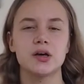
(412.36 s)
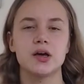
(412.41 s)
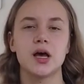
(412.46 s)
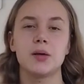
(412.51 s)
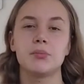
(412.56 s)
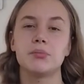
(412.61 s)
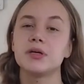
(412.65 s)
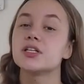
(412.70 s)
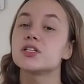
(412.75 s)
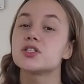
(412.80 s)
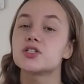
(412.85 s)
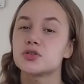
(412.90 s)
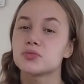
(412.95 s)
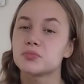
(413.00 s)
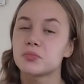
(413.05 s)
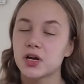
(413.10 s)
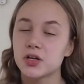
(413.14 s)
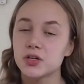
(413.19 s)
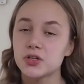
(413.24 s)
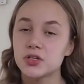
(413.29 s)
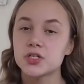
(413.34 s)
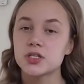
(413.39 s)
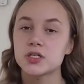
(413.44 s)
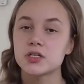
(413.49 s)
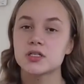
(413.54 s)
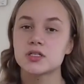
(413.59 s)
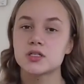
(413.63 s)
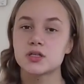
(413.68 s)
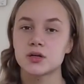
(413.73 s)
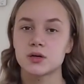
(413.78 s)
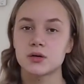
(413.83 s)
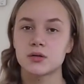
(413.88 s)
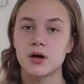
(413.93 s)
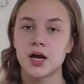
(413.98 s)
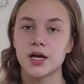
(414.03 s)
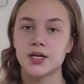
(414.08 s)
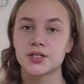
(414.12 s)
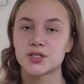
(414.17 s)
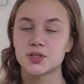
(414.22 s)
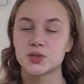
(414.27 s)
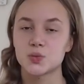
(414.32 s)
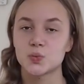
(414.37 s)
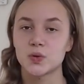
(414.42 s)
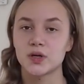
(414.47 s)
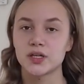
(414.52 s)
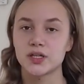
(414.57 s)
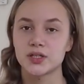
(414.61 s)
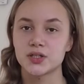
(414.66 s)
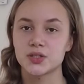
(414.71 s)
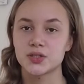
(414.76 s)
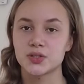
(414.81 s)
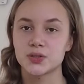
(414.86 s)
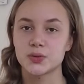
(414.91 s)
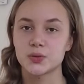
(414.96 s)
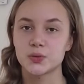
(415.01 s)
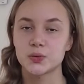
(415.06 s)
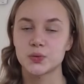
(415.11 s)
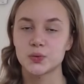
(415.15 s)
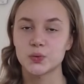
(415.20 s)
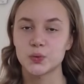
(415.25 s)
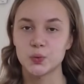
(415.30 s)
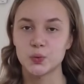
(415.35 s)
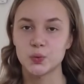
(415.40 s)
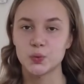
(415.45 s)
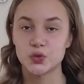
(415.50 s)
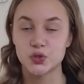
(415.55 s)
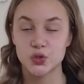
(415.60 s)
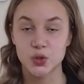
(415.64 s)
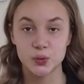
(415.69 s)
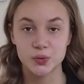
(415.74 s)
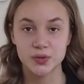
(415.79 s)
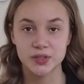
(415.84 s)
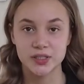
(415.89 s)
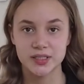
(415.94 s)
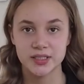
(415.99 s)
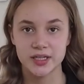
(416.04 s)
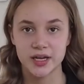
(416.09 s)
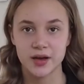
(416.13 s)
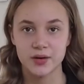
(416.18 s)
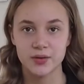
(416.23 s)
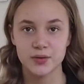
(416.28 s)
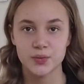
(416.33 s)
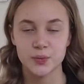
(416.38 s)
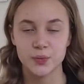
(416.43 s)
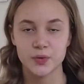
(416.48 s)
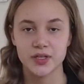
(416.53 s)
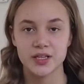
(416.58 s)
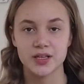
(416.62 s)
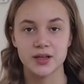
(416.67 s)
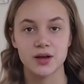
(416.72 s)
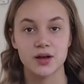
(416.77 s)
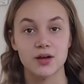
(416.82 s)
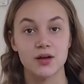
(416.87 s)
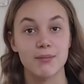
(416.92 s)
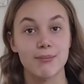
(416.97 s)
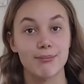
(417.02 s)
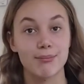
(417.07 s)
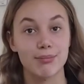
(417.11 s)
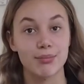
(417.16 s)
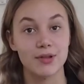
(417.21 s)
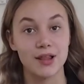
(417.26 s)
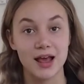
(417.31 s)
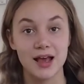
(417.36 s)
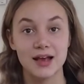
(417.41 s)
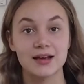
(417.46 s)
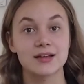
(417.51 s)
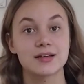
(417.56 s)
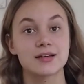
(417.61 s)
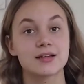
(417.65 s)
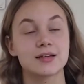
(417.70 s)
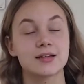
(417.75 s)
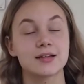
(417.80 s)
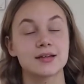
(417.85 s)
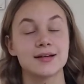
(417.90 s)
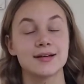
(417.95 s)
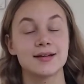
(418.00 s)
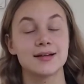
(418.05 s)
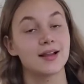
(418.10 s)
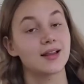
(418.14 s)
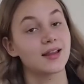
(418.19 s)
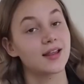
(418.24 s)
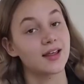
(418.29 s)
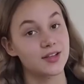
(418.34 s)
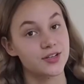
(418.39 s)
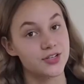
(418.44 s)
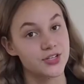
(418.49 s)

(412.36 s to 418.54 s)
a bit too much, so I just wanted to tone it down with a black leather